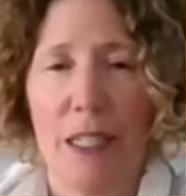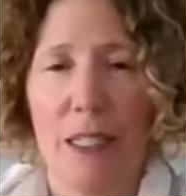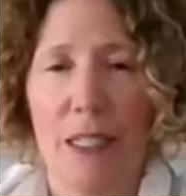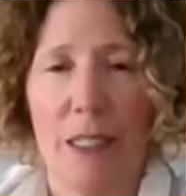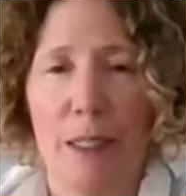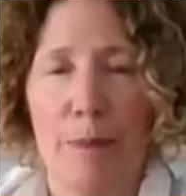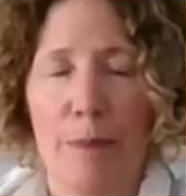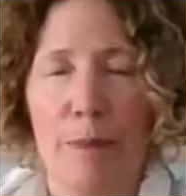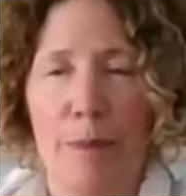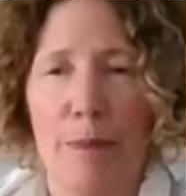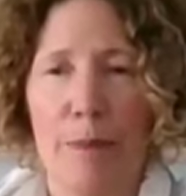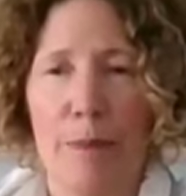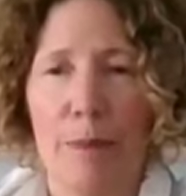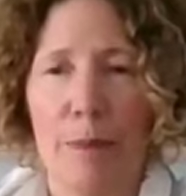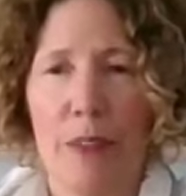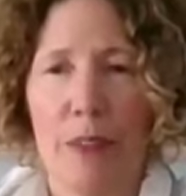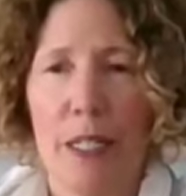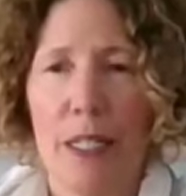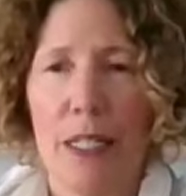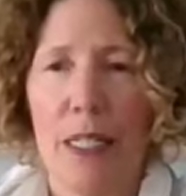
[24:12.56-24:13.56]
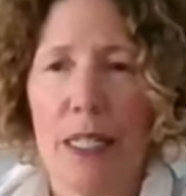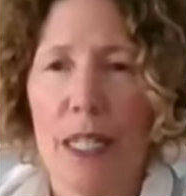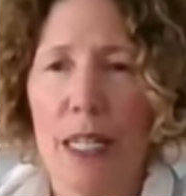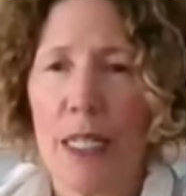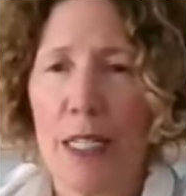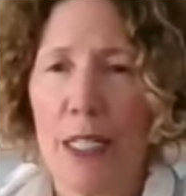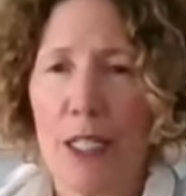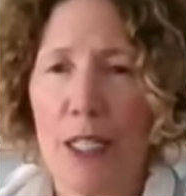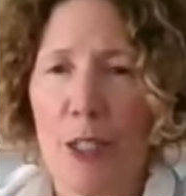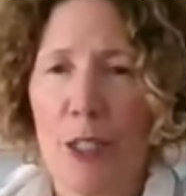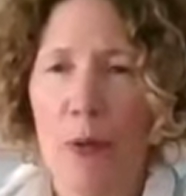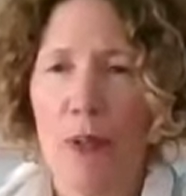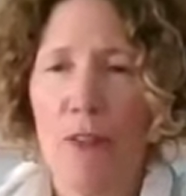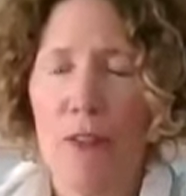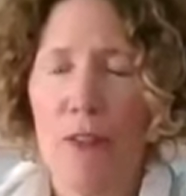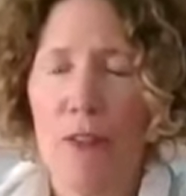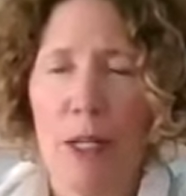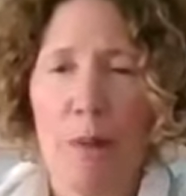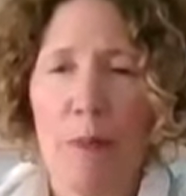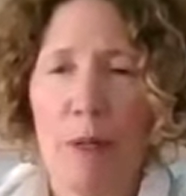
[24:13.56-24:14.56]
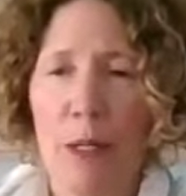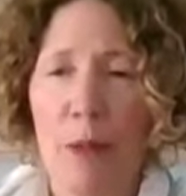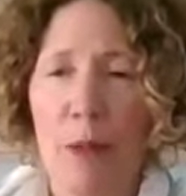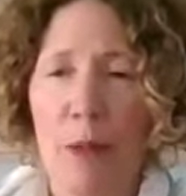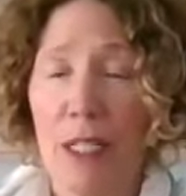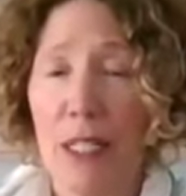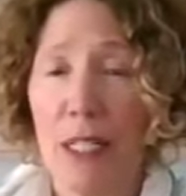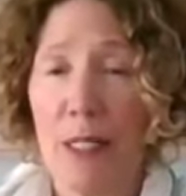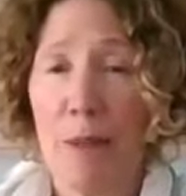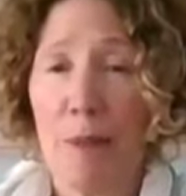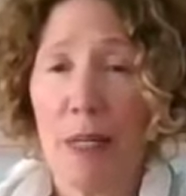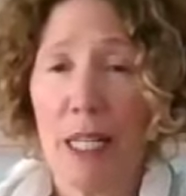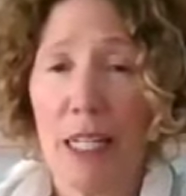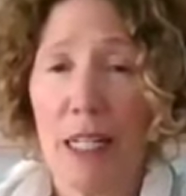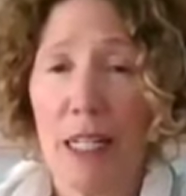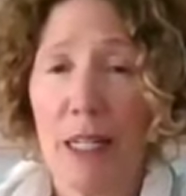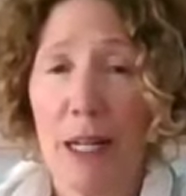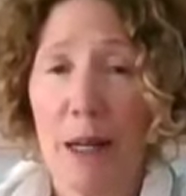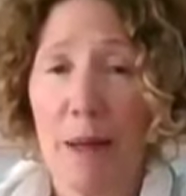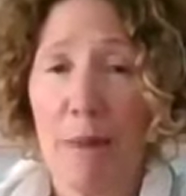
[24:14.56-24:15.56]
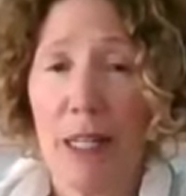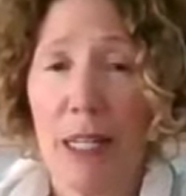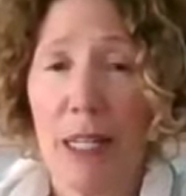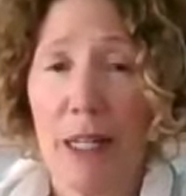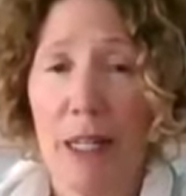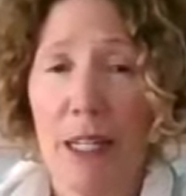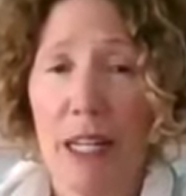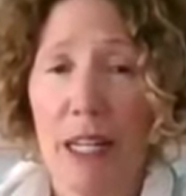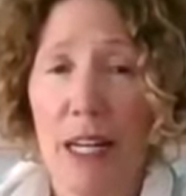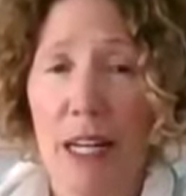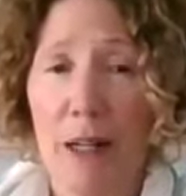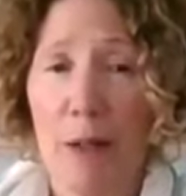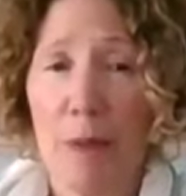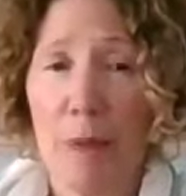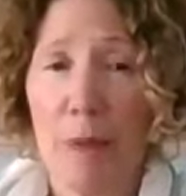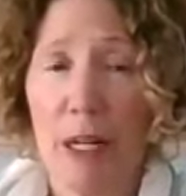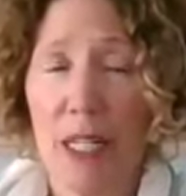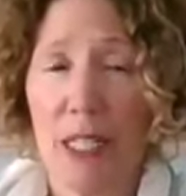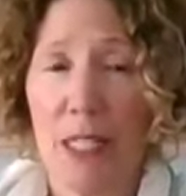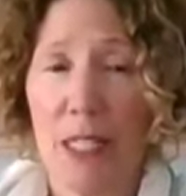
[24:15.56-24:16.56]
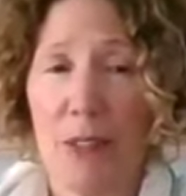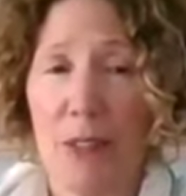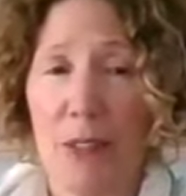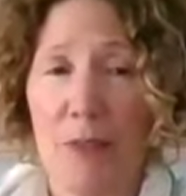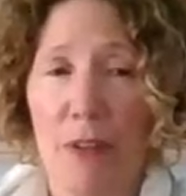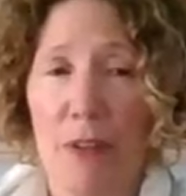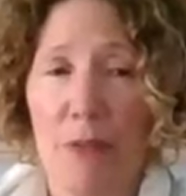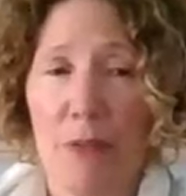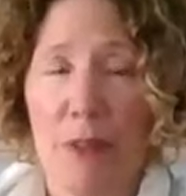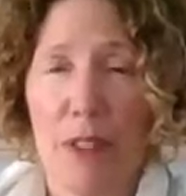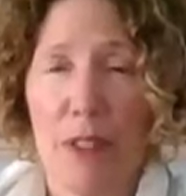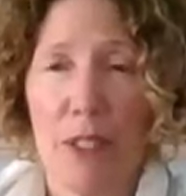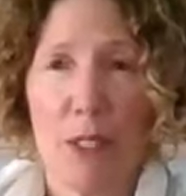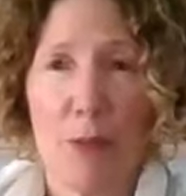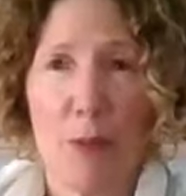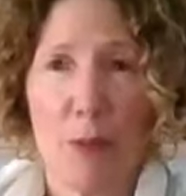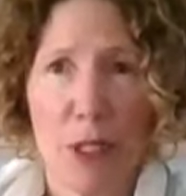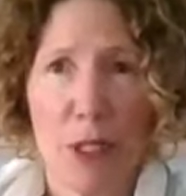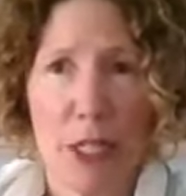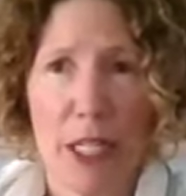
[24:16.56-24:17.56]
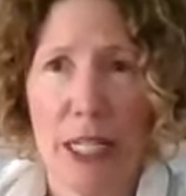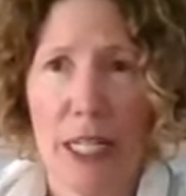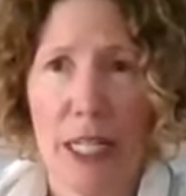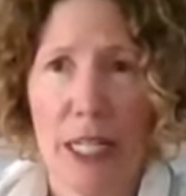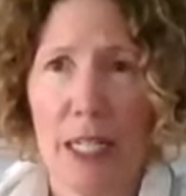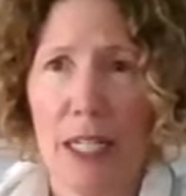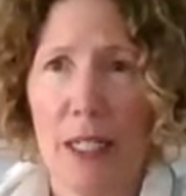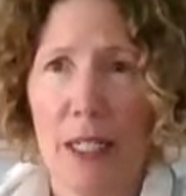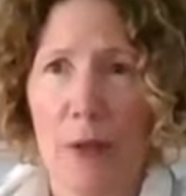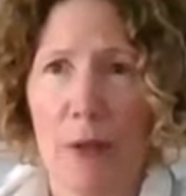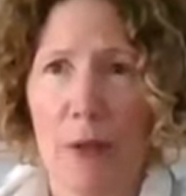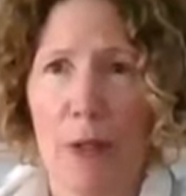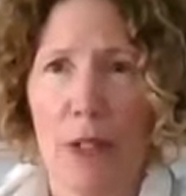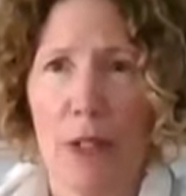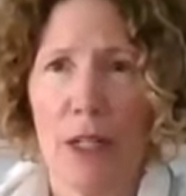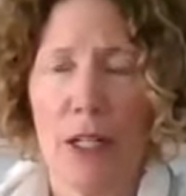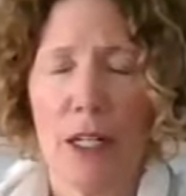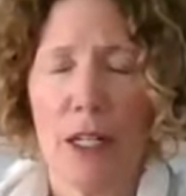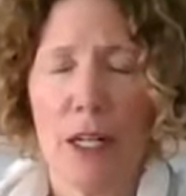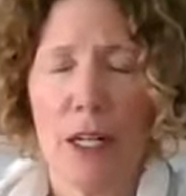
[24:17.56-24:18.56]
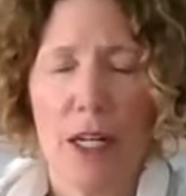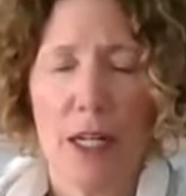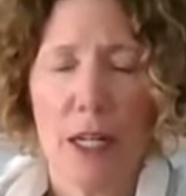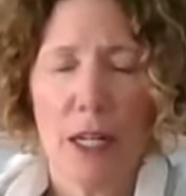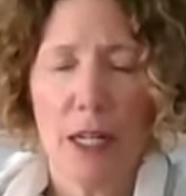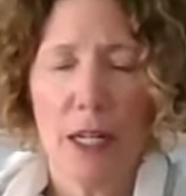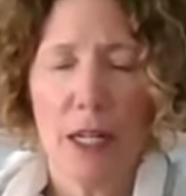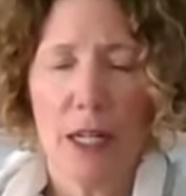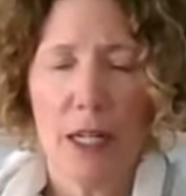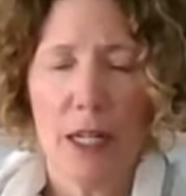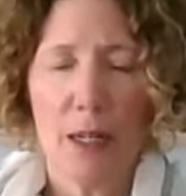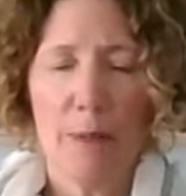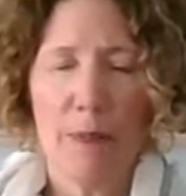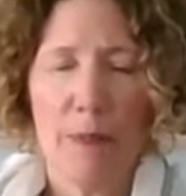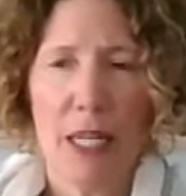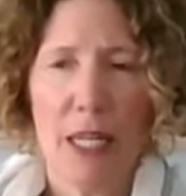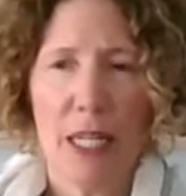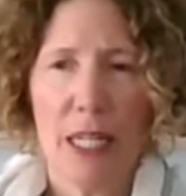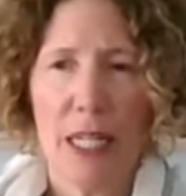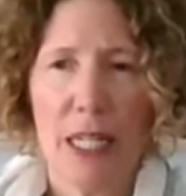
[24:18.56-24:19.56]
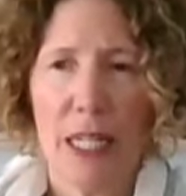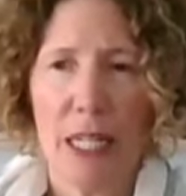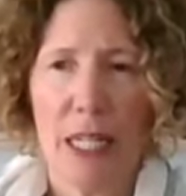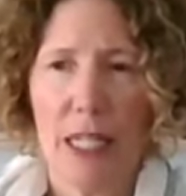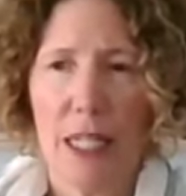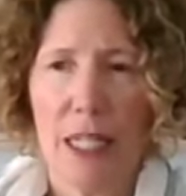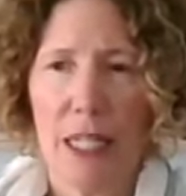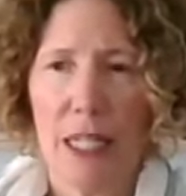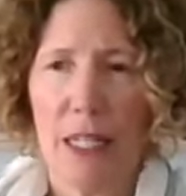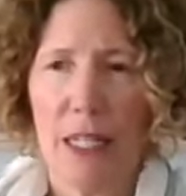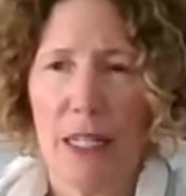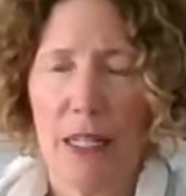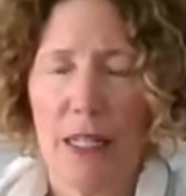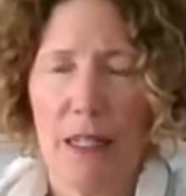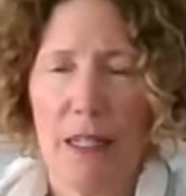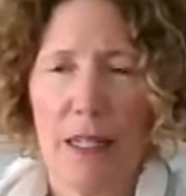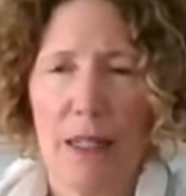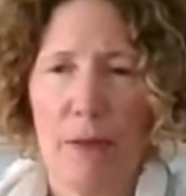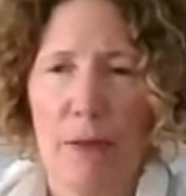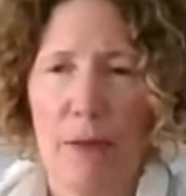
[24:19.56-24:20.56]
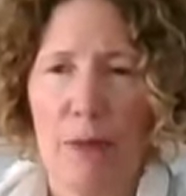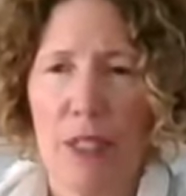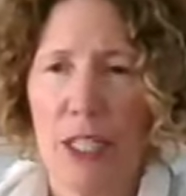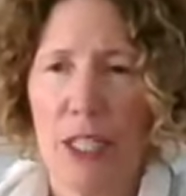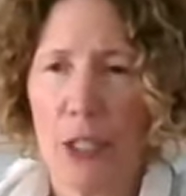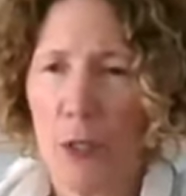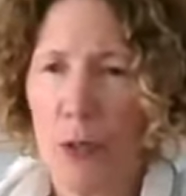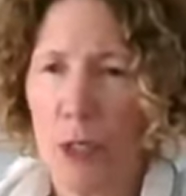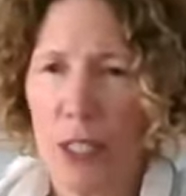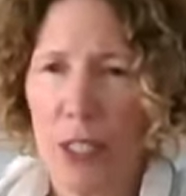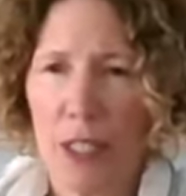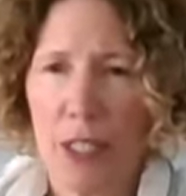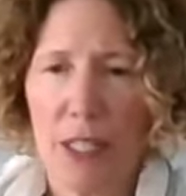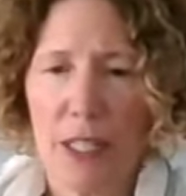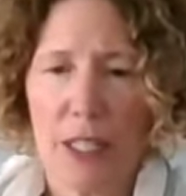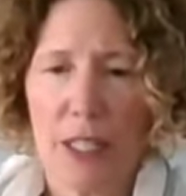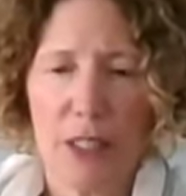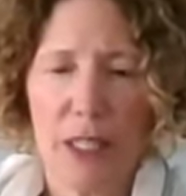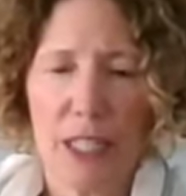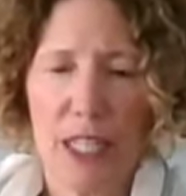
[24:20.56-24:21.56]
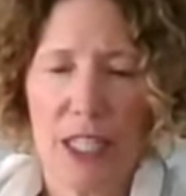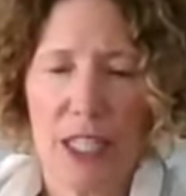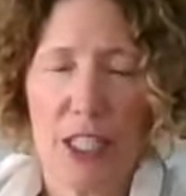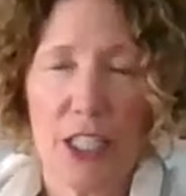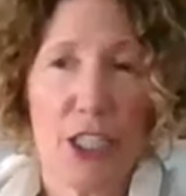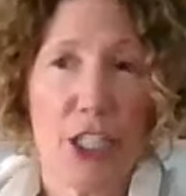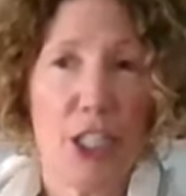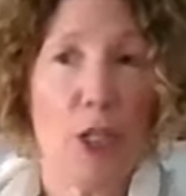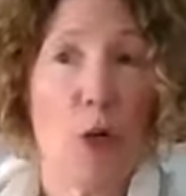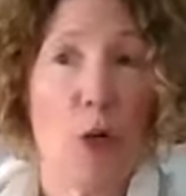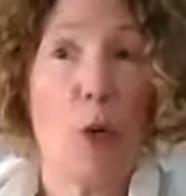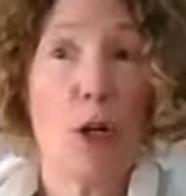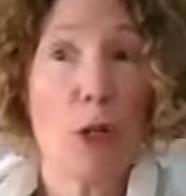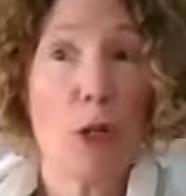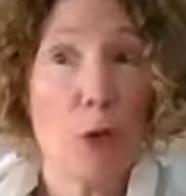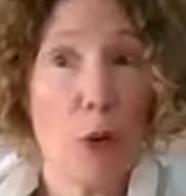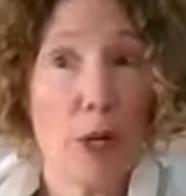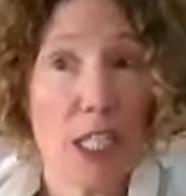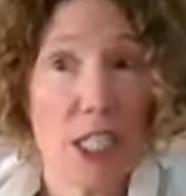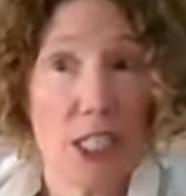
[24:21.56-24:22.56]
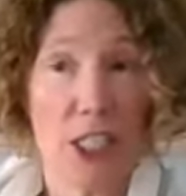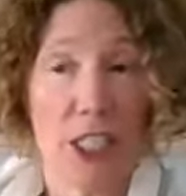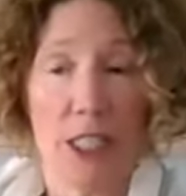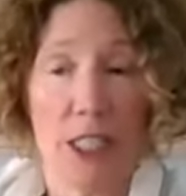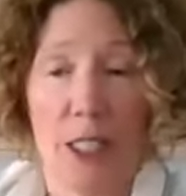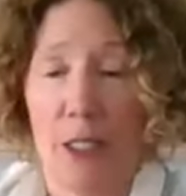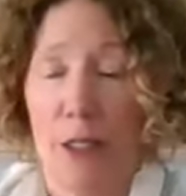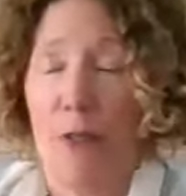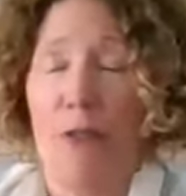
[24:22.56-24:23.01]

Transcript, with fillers: Um, yeah, so if anybody wants to make a comment on how practice felt this morning or um, any uh, resources that you'd like to share or questions.